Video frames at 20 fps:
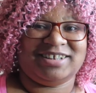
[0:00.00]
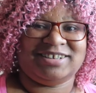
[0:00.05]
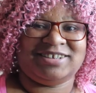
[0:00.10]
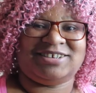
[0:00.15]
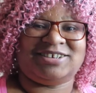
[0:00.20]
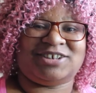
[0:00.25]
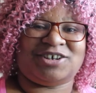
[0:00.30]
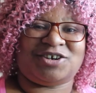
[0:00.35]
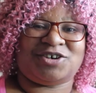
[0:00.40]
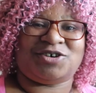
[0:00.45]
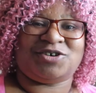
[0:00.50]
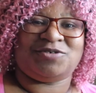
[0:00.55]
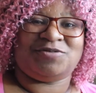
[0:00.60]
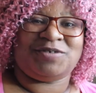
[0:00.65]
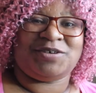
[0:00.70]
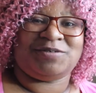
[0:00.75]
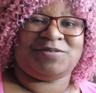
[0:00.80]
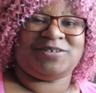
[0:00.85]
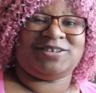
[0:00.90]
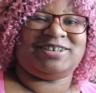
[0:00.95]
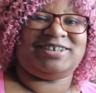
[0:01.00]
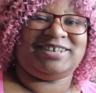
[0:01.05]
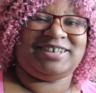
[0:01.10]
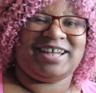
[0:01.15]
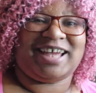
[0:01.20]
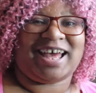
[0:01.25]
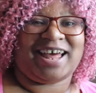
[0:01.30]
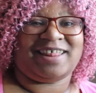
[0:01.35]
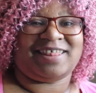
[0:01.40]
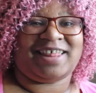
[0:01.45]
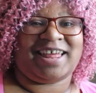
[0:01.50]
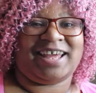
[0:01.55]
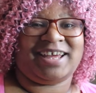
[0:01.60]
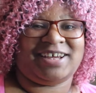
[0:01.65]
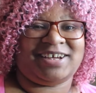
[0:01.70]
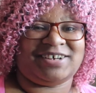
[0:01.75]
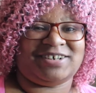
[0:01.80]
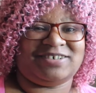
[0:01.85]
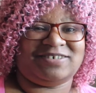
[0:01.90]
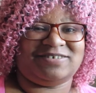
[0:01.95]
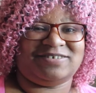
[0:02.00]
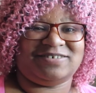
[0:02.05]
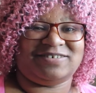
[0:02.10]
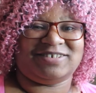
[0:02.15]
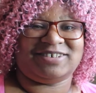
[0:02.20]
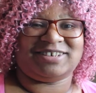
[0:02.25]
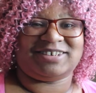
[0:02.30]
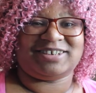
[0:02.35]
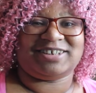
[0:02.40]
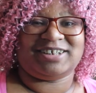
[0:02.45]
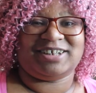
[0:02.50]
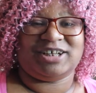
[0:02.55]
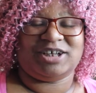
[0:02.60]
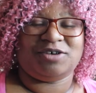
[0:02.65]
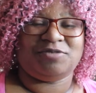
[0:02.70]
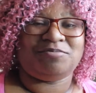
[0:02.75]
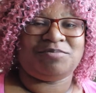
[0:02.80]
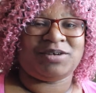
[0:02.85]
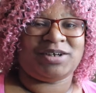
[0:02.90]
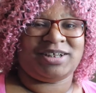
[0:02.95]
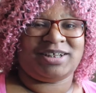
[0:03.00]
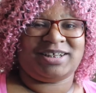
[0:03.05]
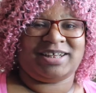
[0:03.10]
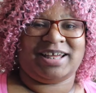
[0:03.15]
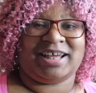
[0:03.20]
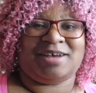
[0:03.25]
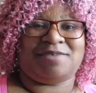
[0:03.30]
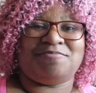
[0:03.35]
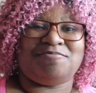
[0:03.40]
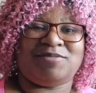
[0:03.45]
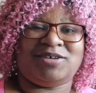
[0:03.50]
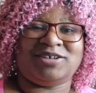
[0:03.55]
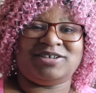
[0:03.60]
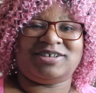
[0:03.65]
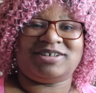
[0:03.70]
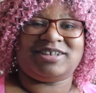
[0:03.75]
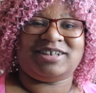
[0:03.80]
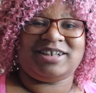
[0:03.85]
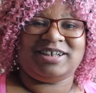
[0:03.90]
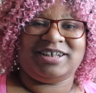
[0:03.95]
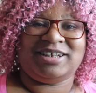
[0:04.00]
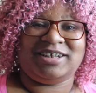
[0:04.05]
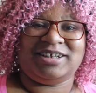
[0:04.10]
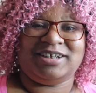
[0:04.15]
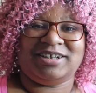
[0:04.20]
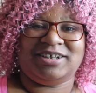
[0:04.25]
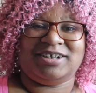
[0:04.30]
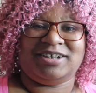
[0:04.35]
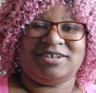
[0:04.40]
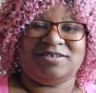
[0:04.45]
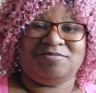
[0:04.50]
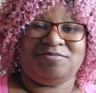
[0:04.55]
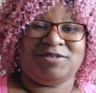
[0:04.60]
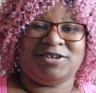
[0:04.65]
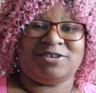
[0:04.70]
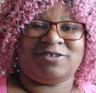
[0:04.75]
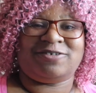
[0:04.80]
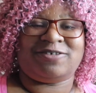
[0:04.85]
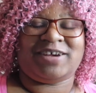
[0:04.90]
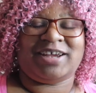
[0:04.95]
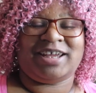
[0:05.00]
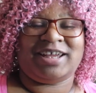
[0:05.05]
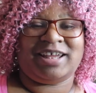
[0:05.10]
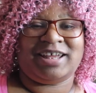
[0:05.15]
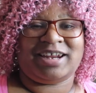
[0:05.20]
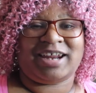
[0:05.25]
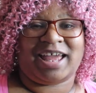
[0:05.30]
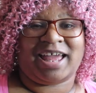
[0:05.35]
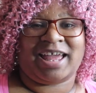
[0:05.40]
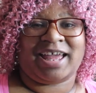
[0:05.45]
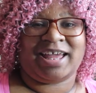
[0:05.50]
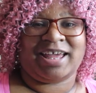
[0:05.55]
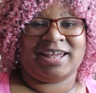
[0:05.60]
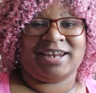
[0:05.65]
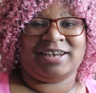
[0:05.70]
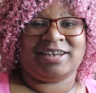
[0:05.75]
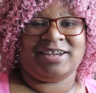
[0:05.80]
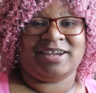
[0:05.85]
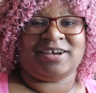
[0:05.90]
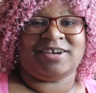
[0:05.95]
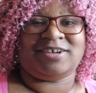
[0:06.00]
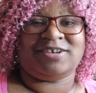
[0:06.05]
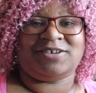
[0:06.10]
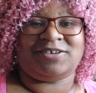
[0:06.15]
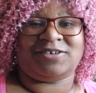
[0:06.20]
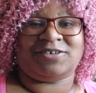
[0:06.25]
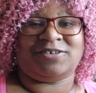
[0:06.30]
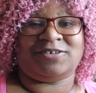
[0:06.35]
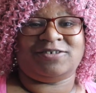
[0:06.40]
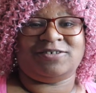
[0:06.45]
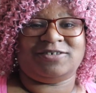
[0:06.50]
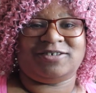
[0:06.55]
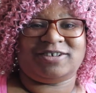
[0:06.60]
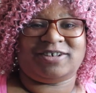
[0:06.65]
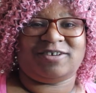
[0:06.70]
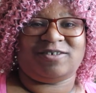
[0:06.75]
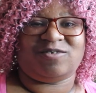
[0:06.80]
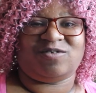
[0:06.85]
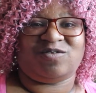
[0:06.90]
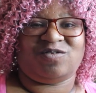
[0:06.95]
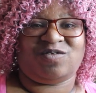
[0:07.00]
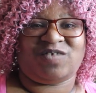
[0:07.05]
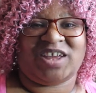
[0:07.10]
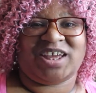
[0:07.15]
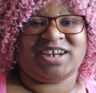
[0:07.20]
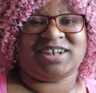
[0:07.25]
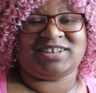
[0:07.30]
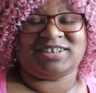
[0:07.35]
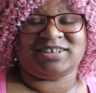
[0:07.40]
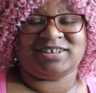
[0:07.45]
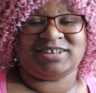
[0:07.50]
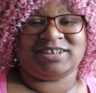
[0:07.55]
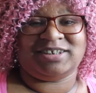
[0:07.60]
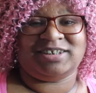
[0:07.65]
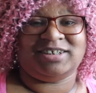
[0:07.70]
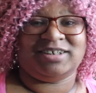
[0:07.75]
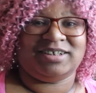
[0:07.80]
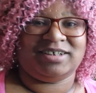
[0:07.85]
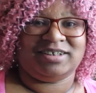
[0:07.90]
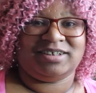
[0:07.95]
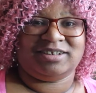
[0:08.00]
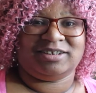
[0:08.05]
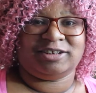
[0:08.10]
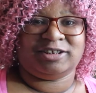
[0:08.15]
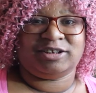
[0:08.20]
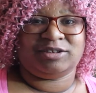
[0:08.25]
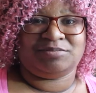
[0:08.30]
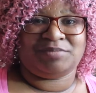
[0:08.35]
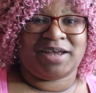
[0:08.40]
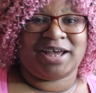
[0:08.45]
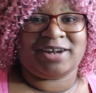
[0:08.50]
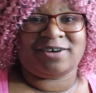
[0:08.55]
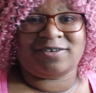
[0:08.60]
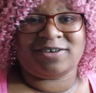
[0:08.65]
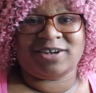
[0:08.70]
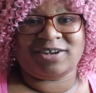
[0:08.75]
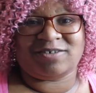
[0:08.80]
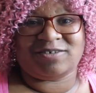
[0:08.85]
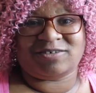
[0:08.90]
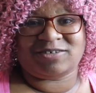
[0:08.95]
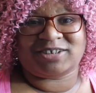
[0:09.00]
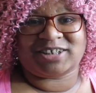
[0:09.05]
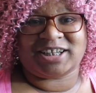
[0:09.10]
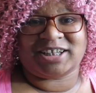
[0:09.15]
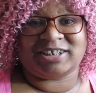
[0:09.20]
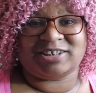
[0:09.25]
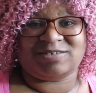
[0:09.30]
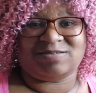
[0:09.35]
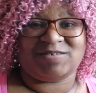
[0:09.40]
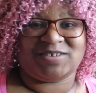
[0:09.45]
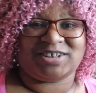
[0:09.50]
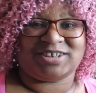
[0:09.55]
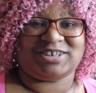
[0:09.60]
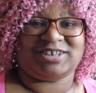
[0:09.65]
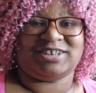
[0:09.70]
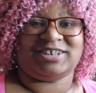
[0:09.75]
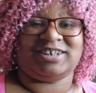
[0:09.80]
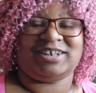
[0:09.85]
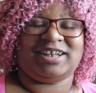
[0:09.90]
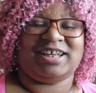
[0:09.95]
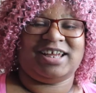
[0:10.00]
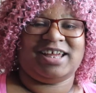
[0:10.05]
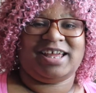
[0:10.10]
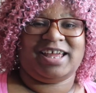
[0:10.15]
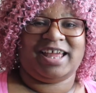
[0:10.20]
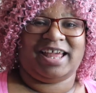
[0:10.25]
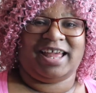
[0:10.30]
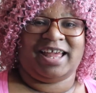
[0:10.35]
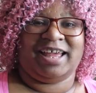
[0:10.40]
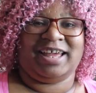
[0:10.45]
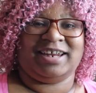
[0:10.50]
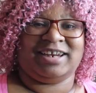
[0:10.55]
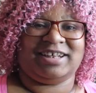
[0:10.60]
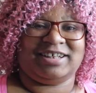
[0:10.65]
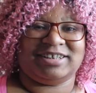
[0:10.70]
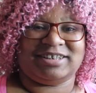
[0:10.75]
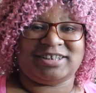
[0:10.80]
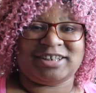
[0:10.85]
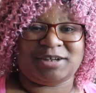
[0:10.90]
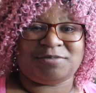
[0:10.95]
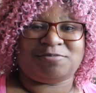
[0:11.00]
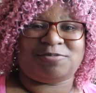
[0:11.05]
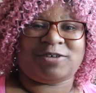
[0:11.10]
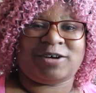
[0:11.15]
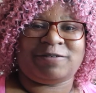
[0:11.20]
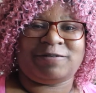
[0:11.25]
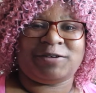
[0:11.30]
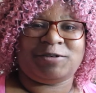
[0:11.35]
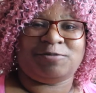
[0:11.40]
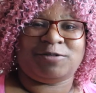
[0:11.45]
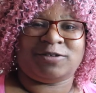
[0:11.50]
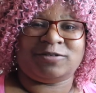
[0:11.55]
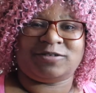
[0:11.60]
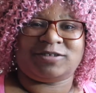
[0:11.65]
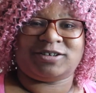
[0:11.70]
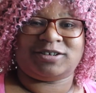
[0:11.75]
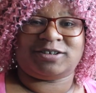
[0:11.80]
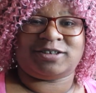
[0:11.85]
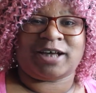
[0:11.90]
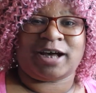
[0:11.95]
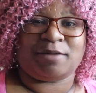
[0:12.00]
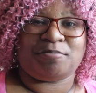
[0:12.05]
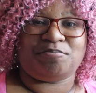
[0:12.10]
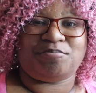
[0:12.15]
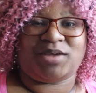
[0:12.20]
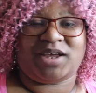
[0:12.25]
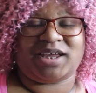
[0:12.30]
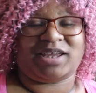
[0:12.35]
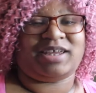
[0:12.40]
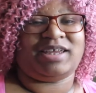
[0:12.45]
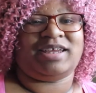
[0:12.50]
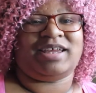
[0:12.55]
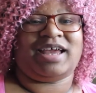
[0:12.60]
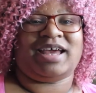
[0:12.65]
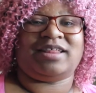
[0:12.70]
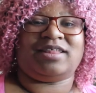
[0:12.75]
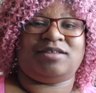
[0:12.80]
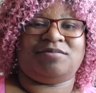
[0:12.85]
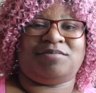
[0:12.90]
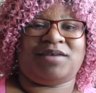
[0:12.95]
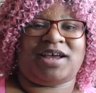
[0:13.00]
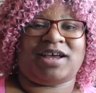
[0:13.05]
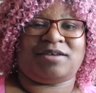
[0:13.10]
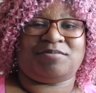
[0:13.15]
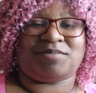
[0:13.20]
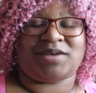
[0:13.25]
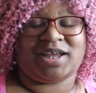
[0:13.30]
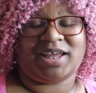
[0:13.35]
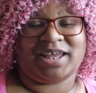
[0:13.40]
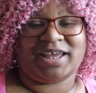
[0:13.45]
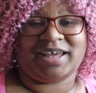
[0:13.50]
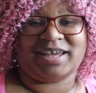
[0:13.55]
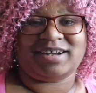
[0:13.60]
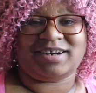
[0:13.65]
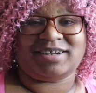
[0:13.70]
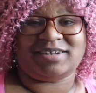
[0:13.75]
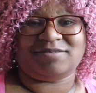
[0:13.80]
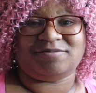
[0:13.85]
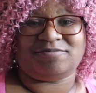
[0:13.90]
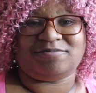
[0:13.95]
So we will see how that goes. But yeah, mostly middle grade and young adult fantasy, smattering of science fiction, and contemporary won't stop pecking at the back of my head.